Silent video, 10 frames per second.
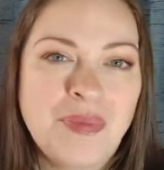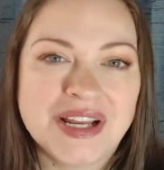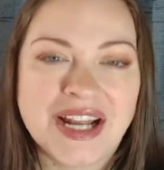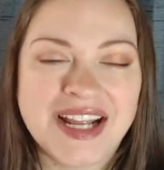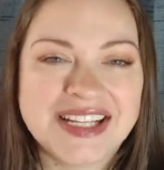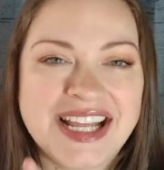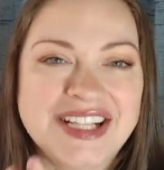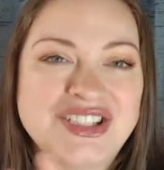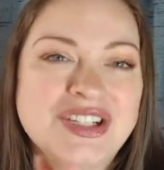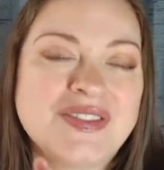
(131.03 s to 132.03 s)
But I,
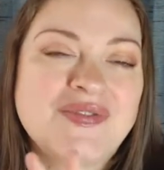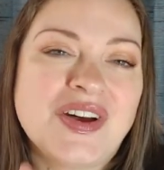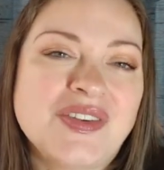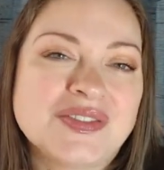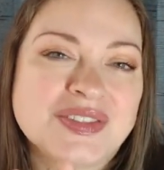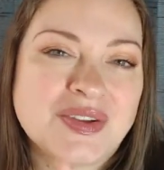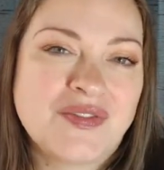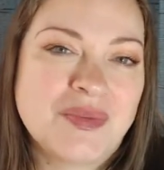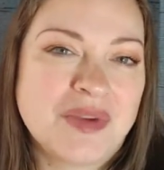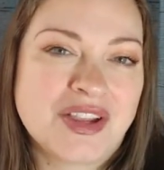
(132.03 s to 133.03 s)
it just felt so
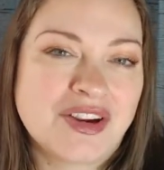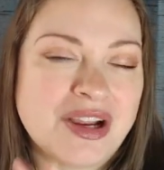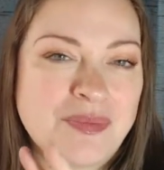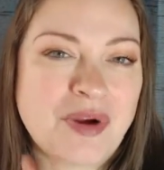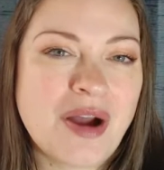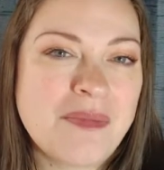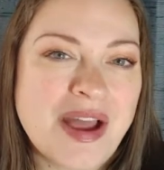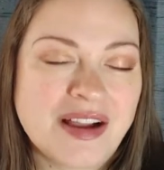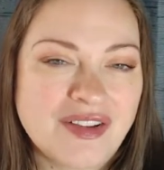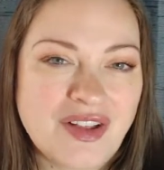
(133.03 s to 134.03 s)
familiar. It brought
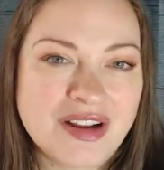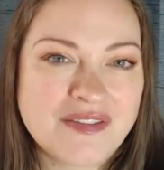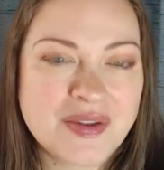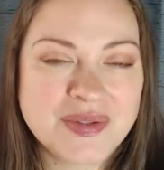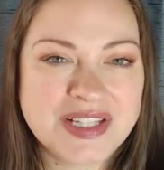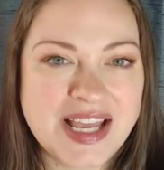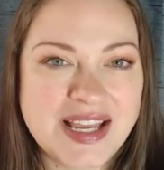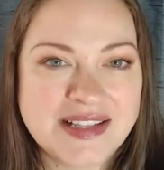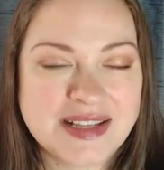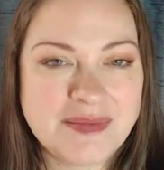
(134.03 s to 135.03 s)
back a lot of those
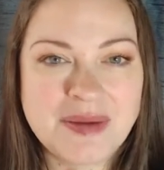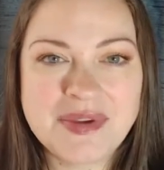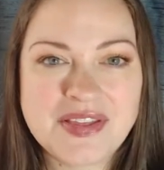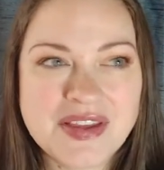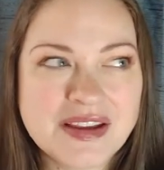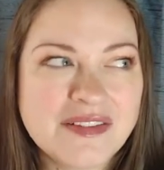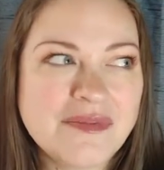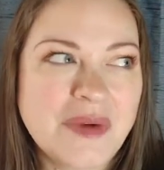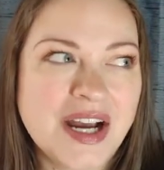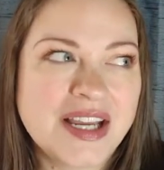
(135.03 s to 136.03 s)
days and made me think
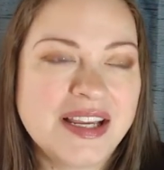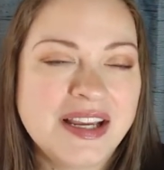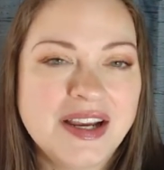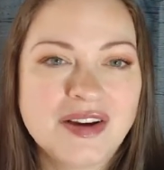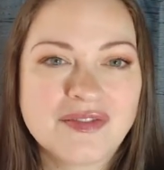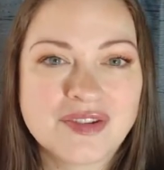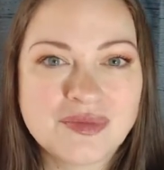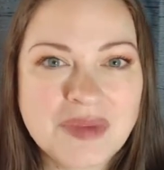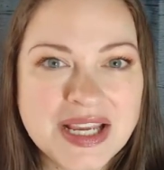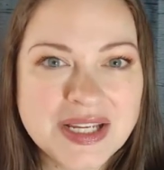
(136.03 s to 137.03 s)
of my
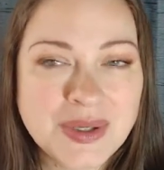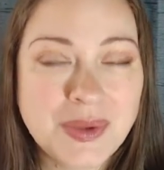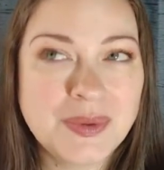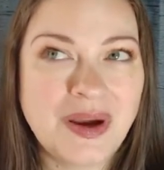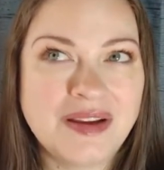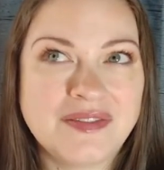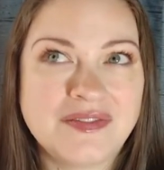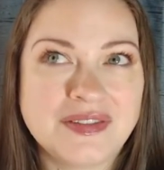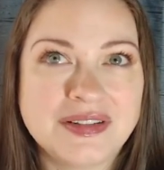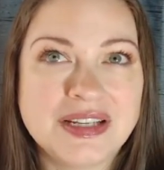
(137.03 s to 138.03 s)
roommate who
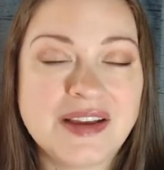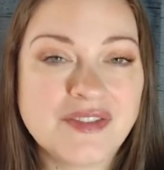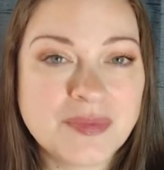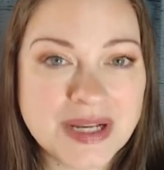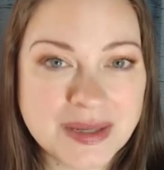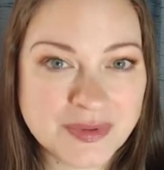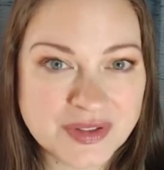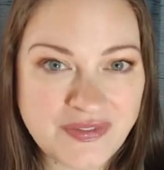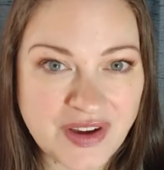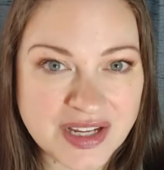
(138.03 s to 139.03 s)
I've never been able
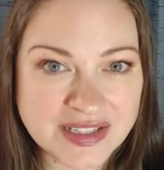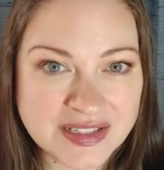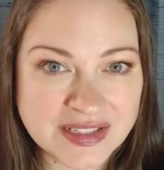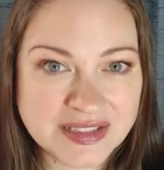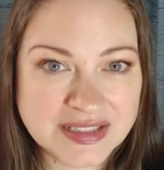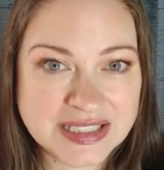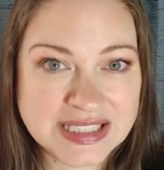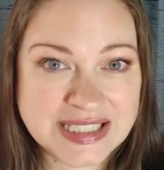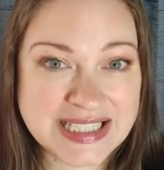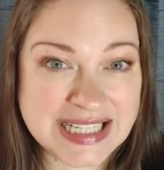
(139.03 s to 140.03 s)
to find
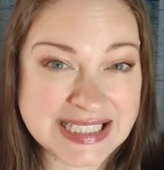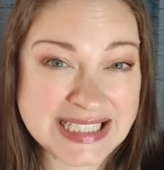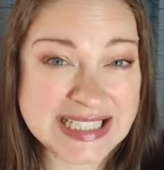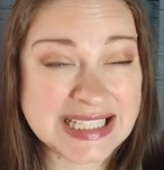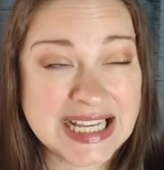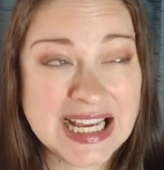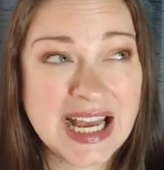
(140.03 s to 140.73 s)
since